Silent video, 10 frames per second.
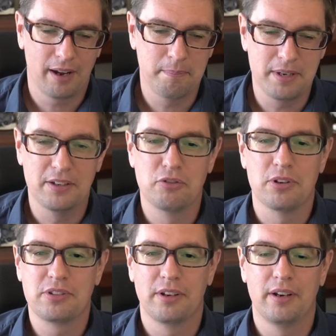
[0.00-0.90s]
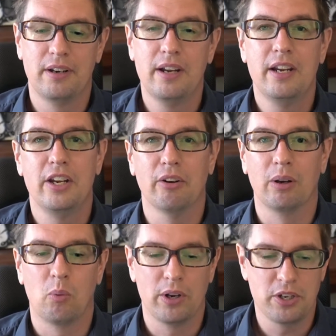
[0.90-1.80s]
be interested in hearing
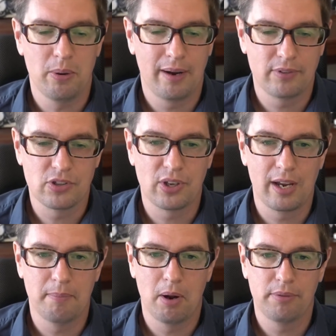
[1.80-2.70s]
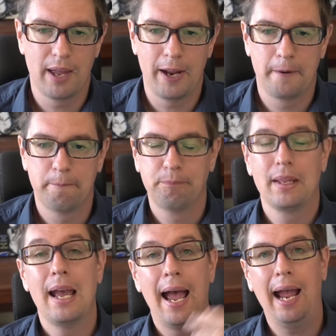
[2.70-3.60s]
what you have to say about that.
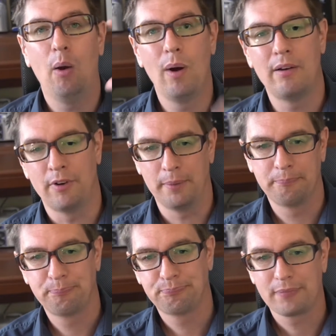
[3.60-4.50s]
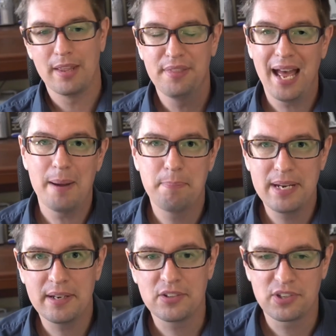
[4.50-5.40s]
However, that
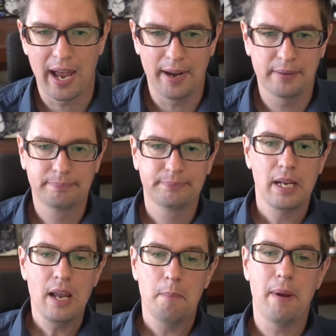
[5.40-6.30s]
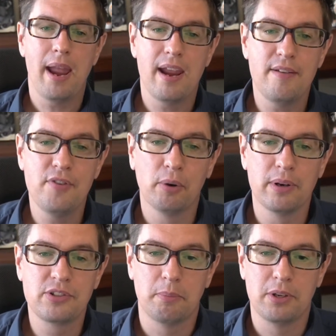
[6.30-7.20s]
being said,
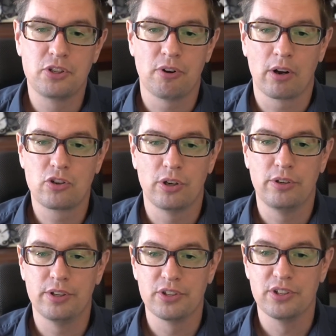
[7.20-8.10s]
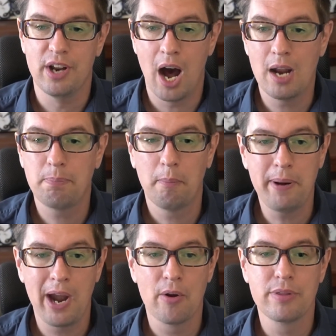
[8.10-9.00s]
behaviorism instruction does not
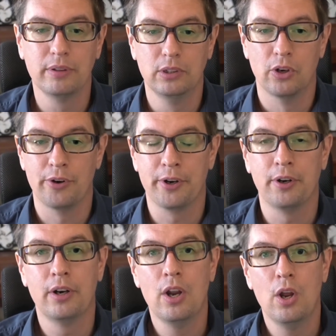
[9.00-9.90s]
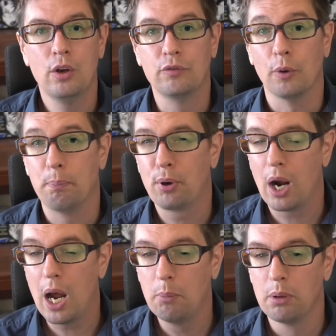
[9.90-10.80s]
prepare the learner for
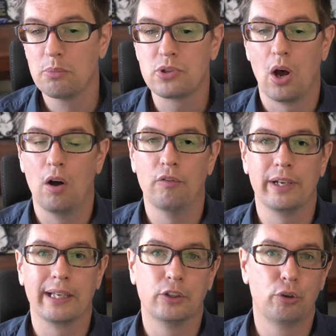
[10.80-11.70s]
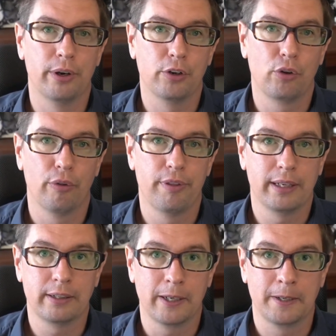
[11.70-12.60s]
problem solving and critical thinking.